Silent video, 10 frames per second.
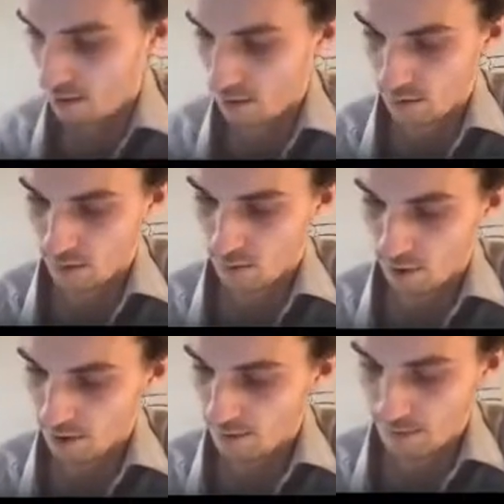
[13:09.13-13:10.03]
so
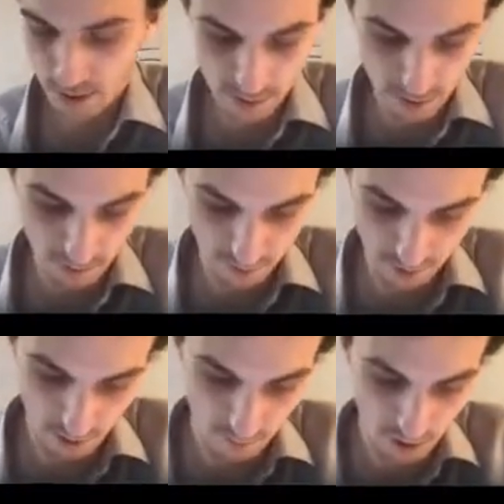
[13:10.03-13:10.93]
one can build,
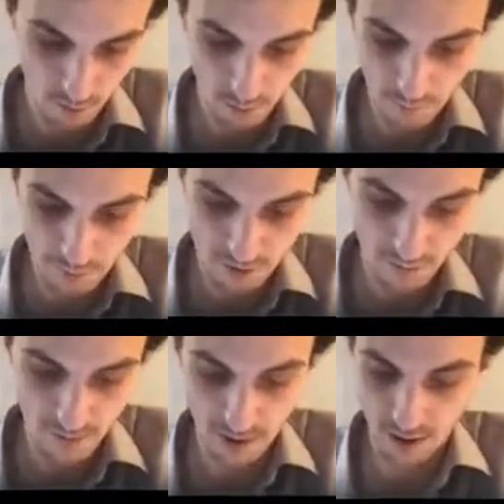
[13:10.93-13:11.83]
given a ring
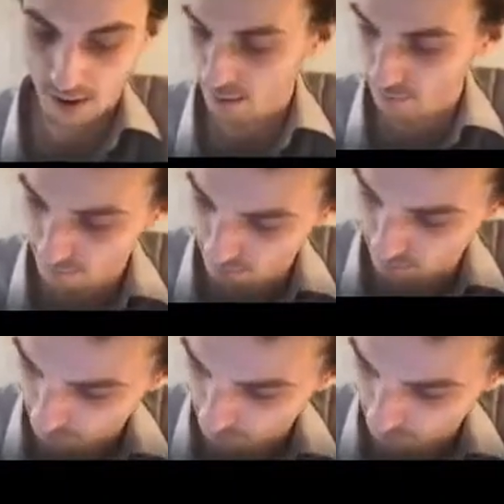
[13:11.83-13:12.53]
homomorphism, a kind of